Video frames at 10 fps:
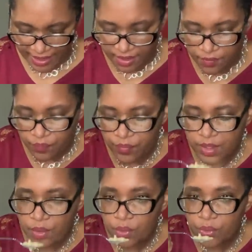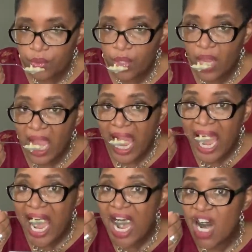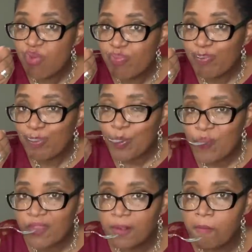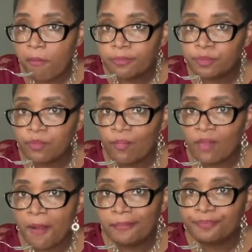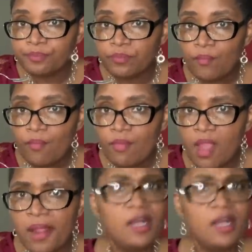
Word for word: It's much like a tiny tiny, but since it's so hot right now, it just like.